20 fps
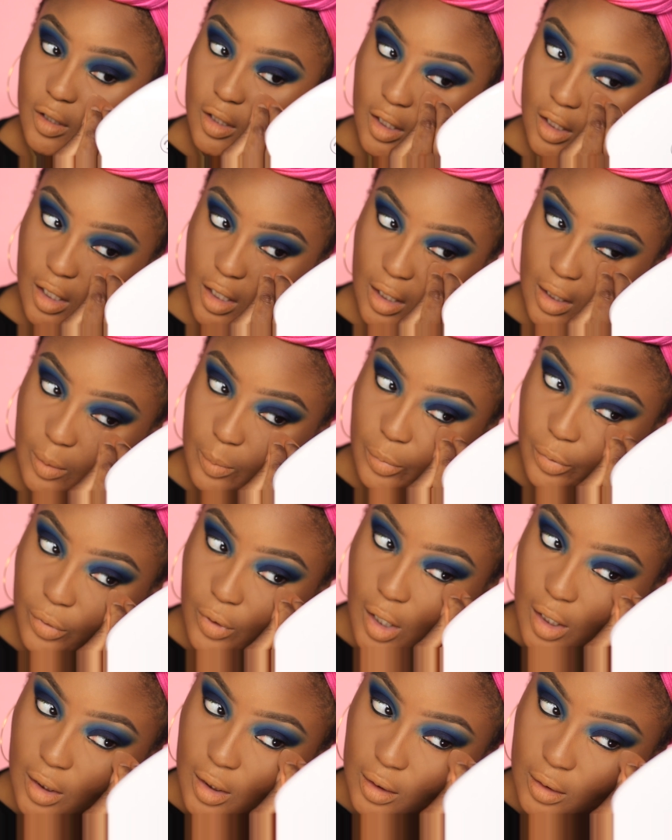the
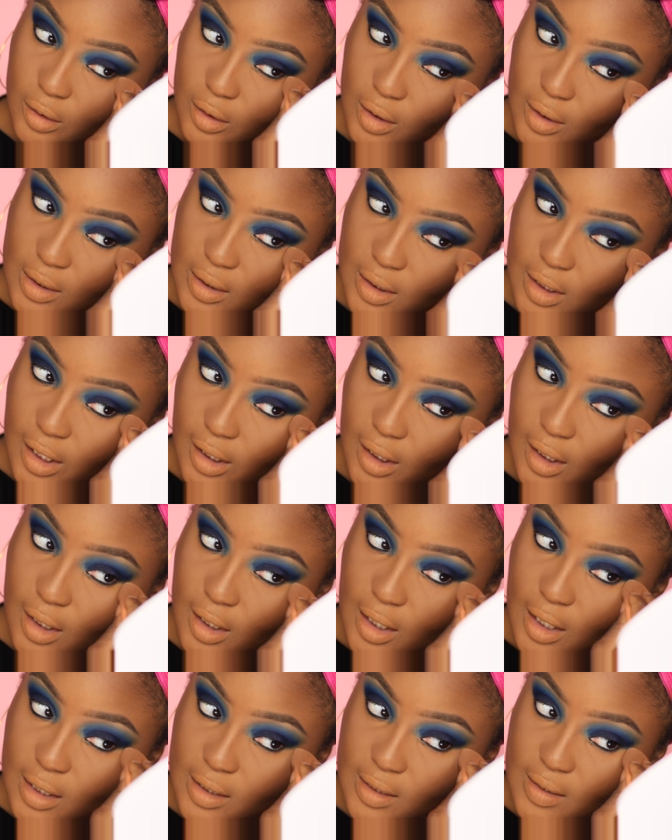product looks like it
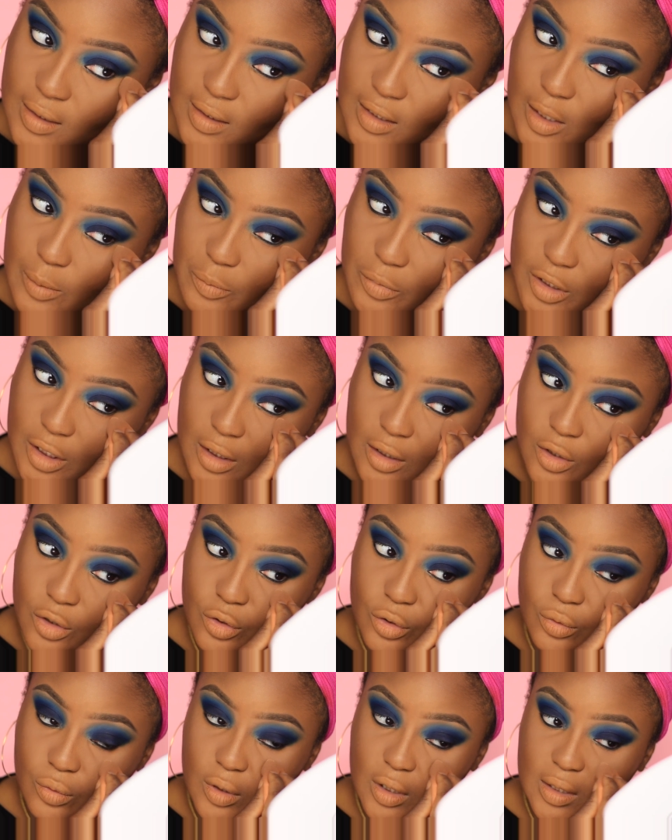has seeped
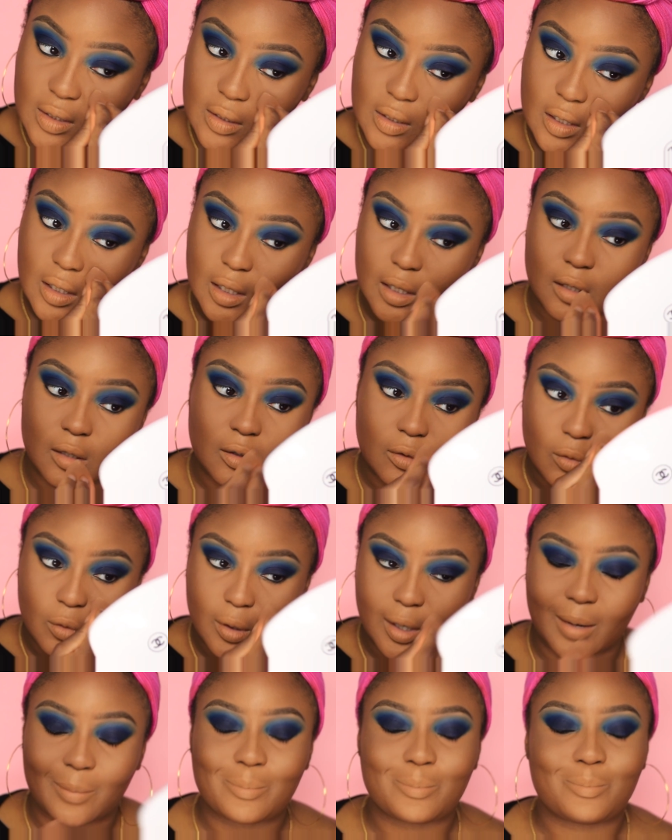into the skin or